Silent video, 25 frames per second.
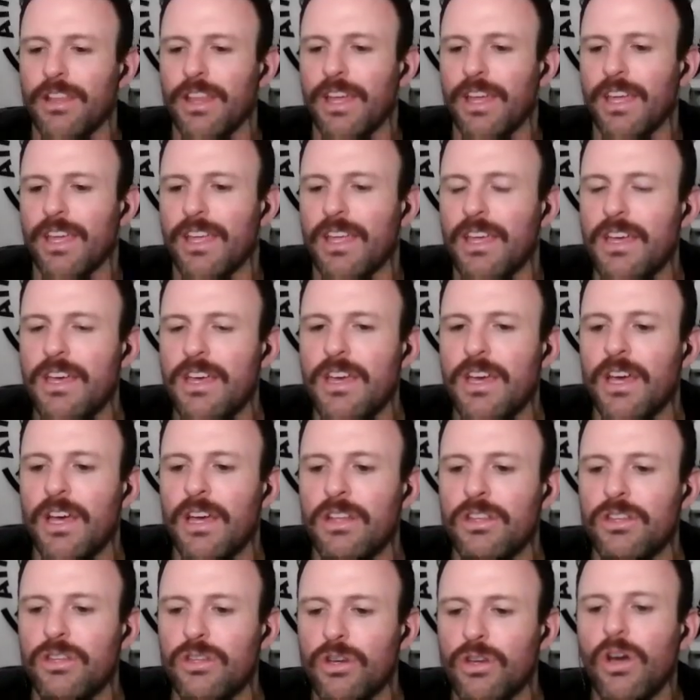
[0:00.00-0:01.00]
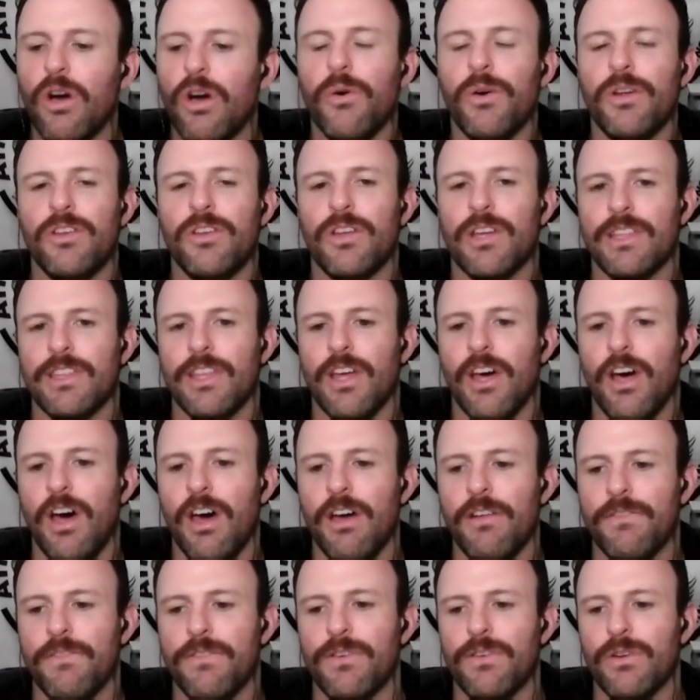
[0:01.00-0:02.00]
Like you go and you get the
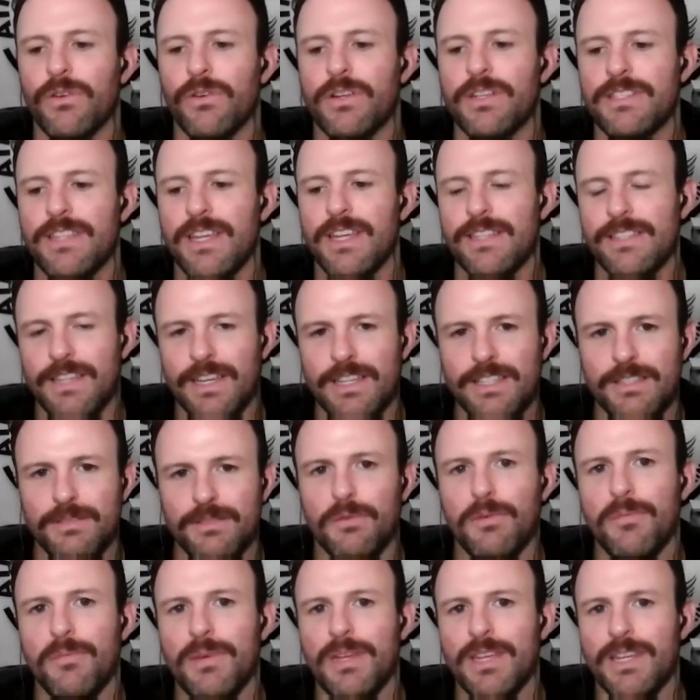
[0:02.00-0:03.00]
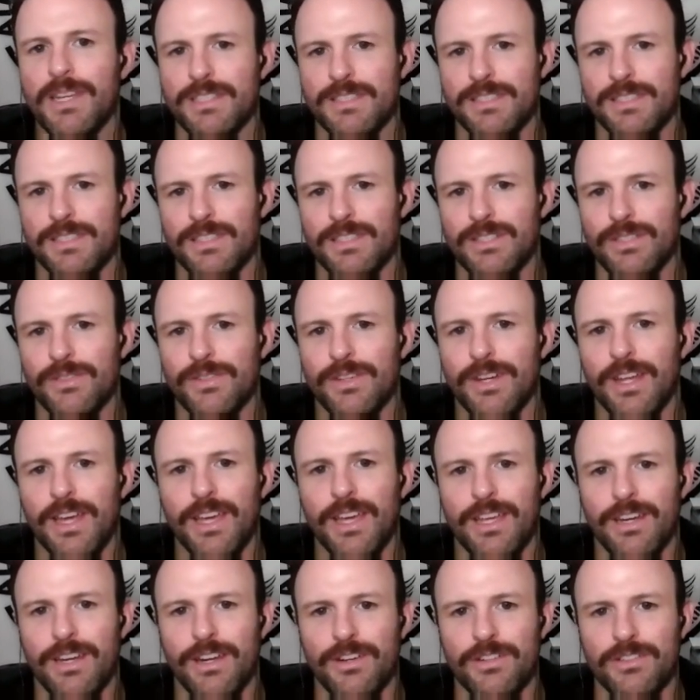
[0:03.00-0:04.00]
hot food because that's got some immediacy to it. I
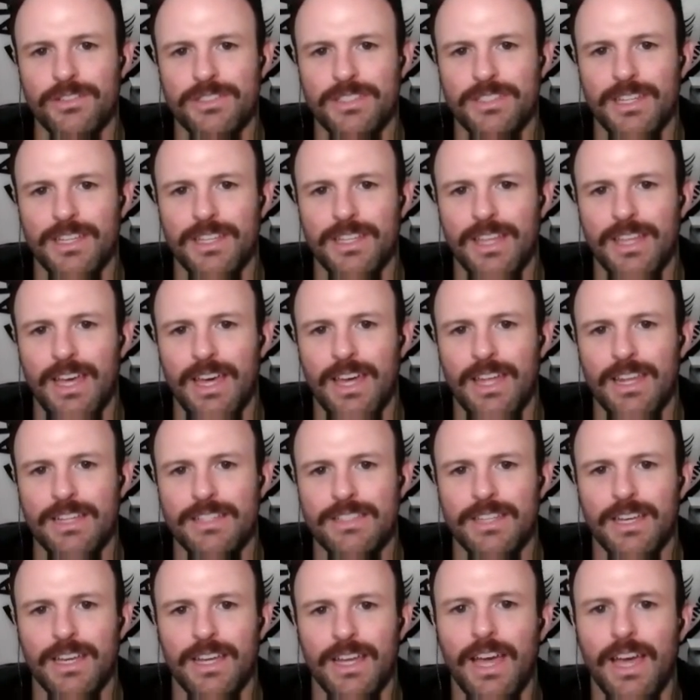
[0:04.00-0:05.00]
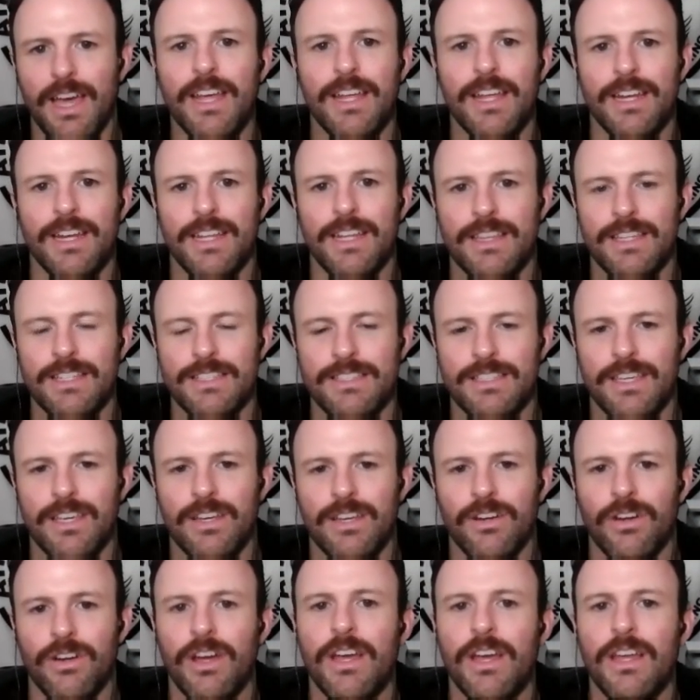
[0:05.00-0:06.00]
can understand that. It's like I can eat this
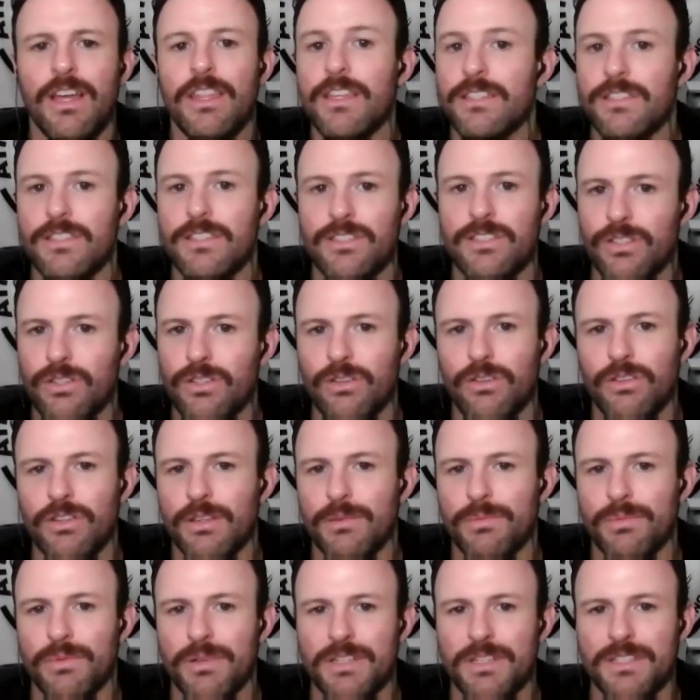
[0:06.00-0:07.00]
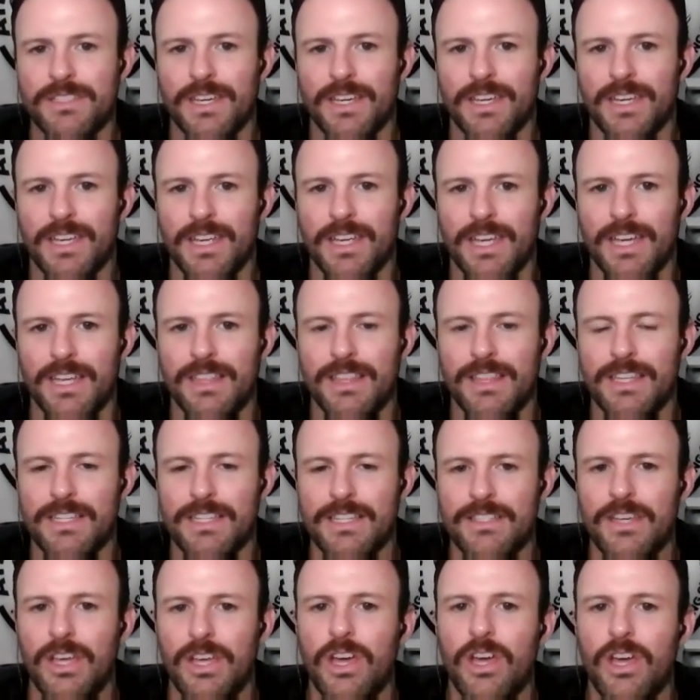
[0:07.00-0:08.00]
here. This is the only place I can get
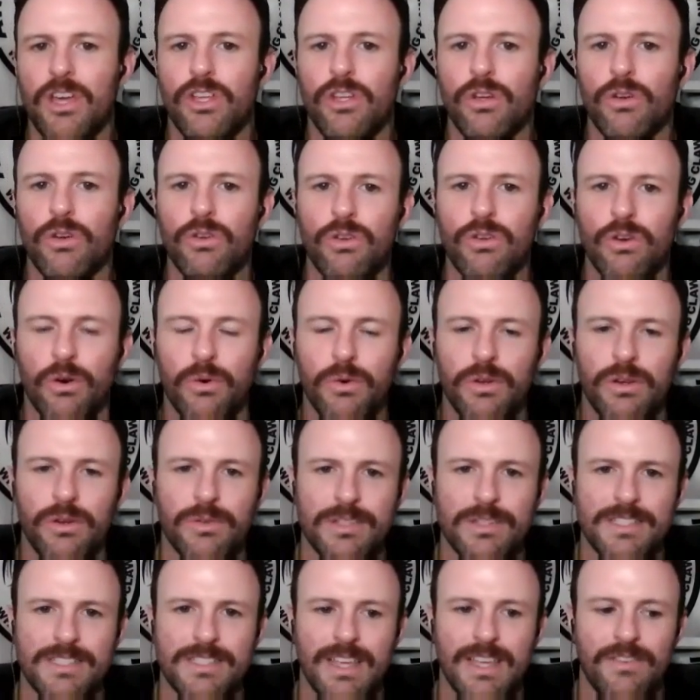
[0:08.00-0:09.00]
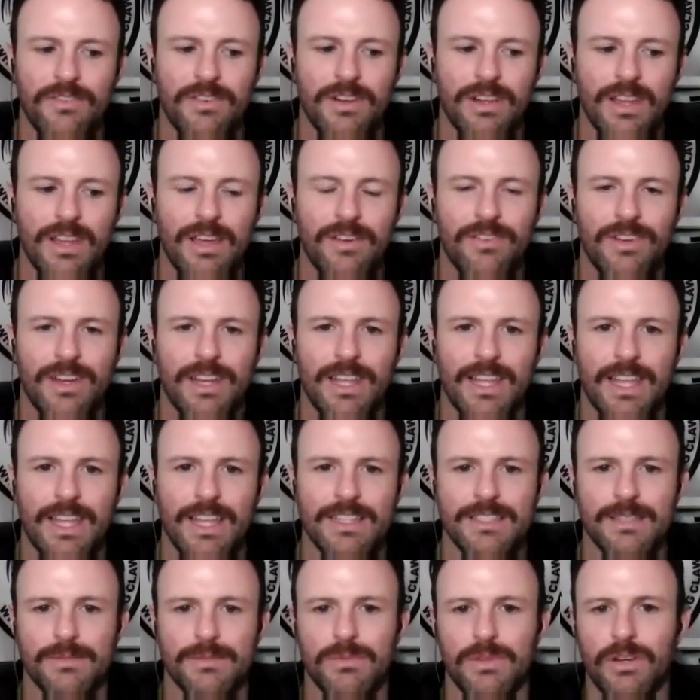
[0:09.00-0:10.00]
this. You're going to a 7-Eleven to
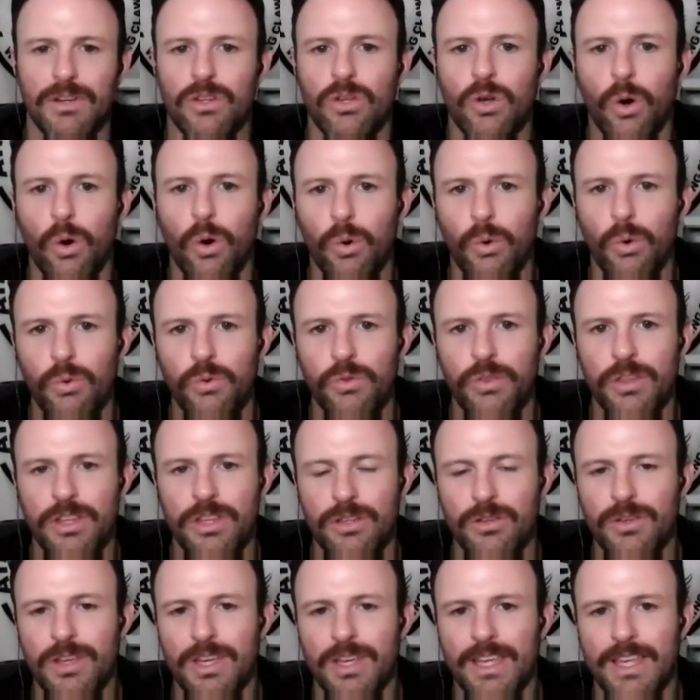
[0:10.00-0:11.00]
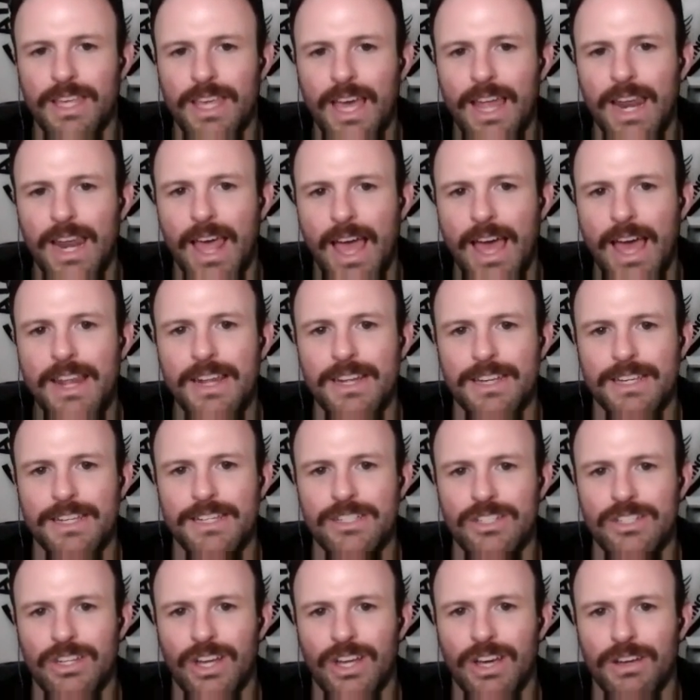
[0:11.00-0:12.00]
get something cold that you can get at a
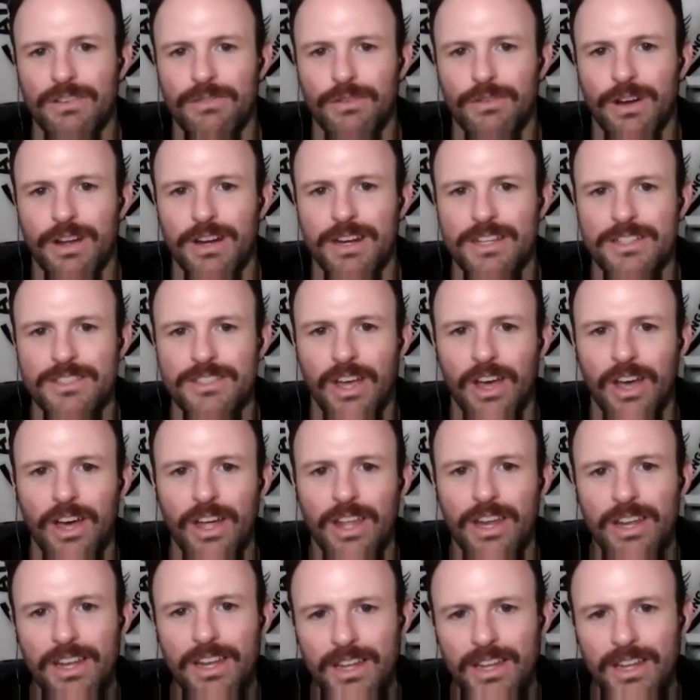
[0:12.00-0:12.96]
TGI Fridays hot.